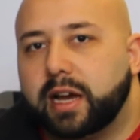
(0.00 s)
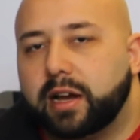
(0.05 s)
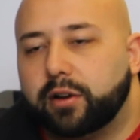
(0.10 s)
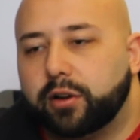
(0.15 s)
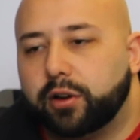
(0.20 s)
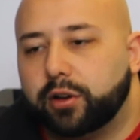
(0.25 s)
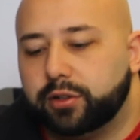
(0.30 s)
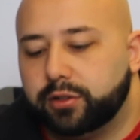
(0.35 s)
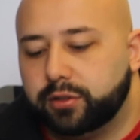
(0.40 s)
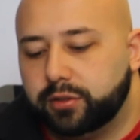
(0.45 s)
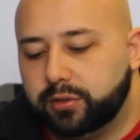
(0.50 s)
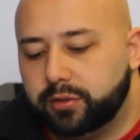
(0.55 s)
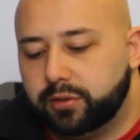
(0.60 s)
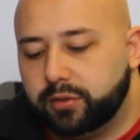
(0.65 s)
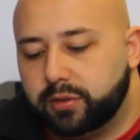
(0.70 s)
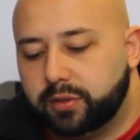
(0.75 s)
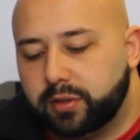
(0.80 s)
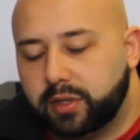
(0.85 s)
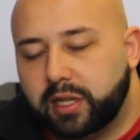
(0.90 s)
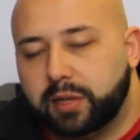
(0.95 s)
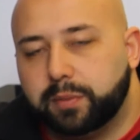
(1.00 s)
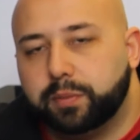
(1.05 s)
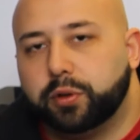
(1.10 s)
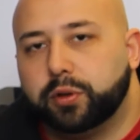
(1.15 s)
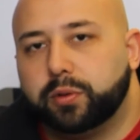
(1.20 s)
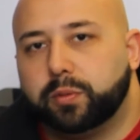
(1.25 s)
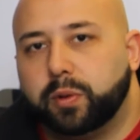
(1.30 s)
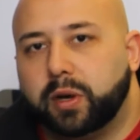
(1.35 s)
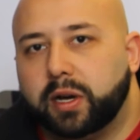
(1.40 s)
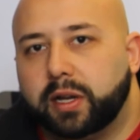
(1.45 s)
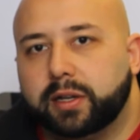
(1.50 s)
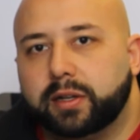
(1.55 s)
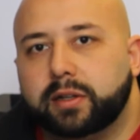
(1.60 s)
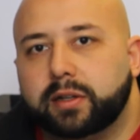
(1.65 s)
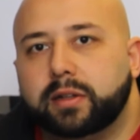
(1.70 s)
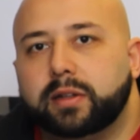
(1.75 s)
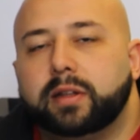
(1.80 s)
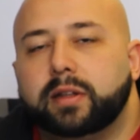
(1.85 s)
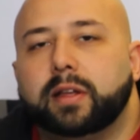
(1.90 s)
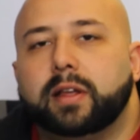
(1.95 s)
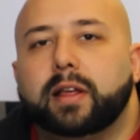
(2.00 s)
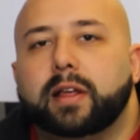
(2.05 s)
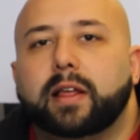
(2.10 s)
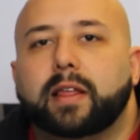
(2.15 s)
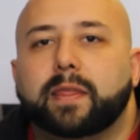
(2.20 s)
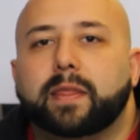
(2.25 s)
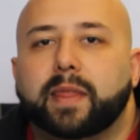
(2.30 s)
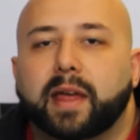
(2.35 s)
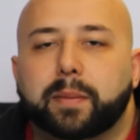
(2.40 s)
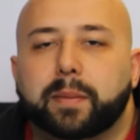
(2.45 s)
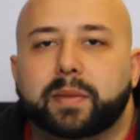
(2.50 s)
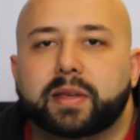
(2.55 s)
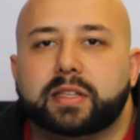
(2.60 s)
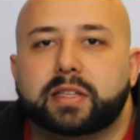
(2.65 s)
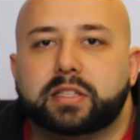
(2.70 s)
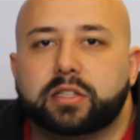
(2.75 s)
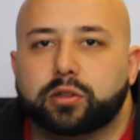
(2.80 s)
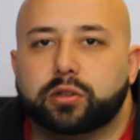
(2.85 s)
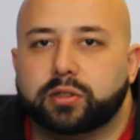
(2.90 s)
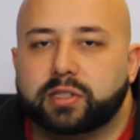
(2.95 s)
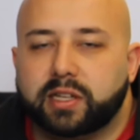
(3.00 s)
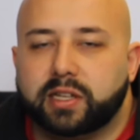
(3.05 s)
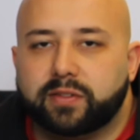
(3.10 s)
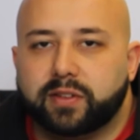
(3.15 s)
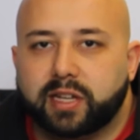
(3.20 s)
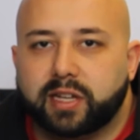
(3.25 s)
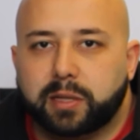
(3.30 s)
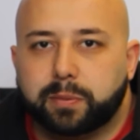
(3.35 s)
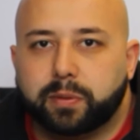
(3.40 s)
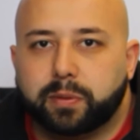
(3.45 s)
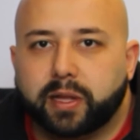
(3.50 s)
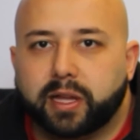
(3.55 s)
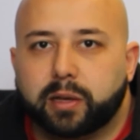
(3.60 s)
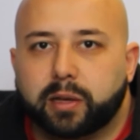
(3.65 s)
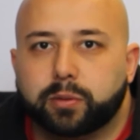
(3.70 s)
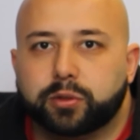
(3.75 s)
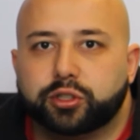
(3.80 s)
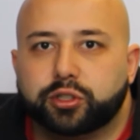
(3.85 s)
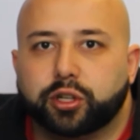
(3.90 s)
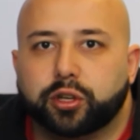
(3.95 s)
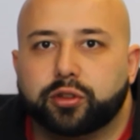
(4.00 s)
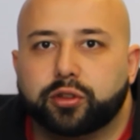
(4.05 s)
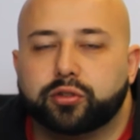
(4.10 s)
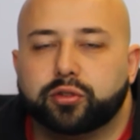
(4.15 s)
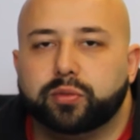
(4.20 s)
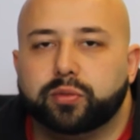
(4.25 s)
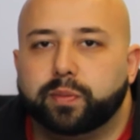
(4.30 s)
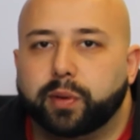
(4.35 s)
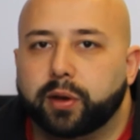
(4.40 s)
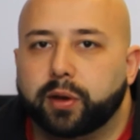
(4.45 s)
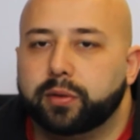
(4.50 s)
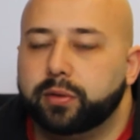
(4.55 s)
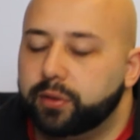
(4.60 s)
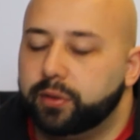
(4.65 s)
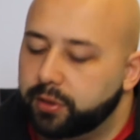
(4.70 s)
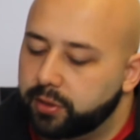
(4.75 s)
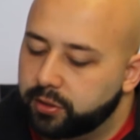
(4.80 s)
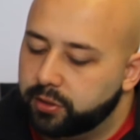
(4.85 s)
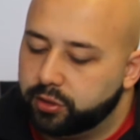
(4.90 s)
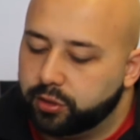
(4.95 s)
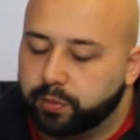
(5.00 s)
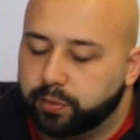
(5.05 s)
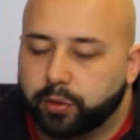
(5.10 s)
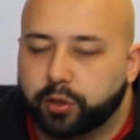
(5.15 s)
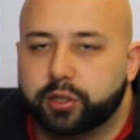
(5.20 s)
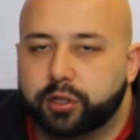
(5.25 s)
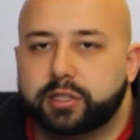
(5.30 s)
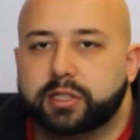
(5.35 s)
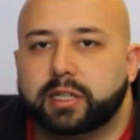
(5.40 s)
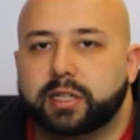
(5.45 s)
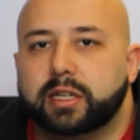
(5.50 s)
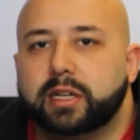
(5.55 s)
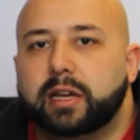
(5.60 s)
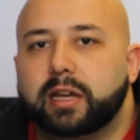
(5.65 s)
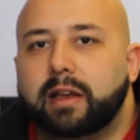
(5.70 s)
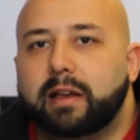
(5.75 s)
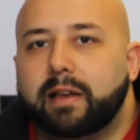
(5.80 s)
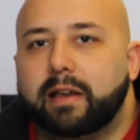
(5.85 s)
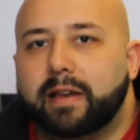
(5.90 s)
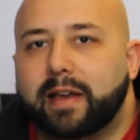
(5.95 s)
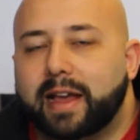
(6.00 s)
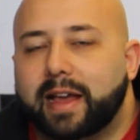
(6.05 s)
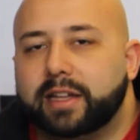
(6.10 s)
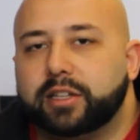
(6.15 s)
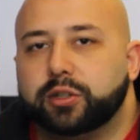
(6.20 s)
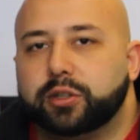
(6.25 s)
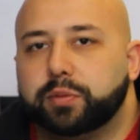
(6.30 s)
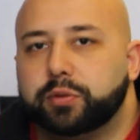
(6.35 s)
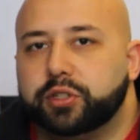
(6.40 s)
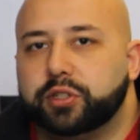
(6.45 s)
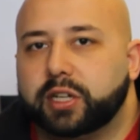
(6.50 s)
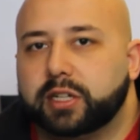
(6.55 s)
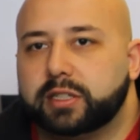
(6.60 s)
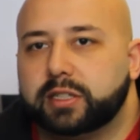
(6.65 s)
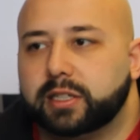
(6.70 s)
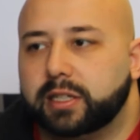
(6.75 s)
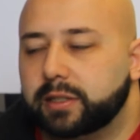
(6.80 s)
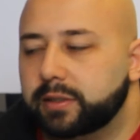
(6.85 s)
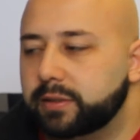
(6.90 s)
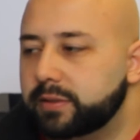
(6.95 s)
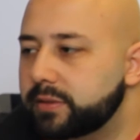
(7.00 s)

are on input 1, that means that your DVD player will show through both your monitor and your projector.